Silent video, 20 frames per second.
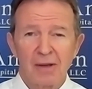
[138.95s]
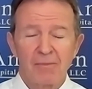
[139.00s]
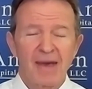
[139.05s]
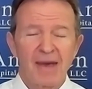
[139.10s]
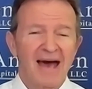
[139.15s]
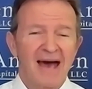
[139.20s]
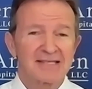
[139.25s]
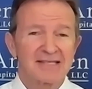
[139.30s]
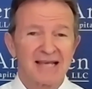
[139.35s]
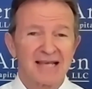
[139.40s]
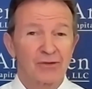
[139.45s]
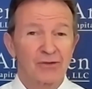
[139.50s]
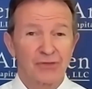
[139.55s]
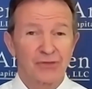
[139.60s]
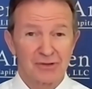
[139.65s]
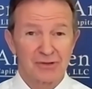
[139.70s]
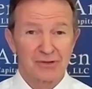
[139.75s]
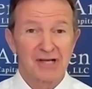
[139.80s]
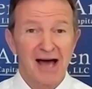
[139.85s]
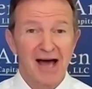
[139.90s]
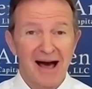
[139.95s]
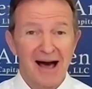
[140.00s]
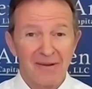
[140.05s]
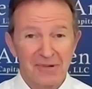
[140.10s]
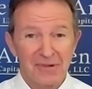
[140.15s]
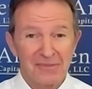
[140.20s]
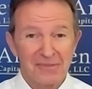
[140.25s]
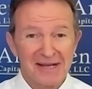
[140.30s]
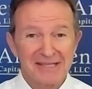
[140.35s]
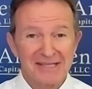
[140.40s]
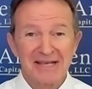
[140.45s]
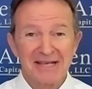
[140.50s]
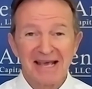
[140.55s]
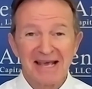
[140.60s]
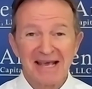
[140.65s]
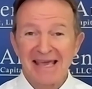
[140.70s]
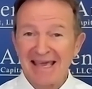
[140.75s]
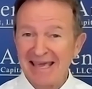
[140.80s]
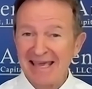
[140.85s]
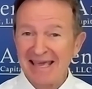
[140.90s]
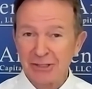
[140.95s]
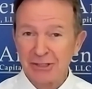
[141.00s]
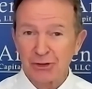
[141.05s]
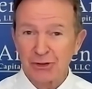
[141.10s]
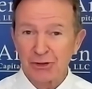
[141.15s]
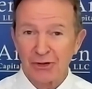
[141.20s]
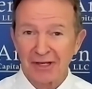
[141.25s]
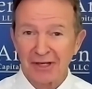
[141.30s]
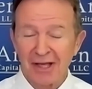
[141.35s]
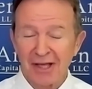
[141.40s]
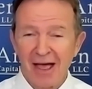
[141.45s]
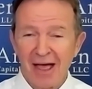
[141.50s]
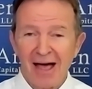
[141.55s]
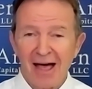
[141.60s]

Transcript: pass out those compliments easily.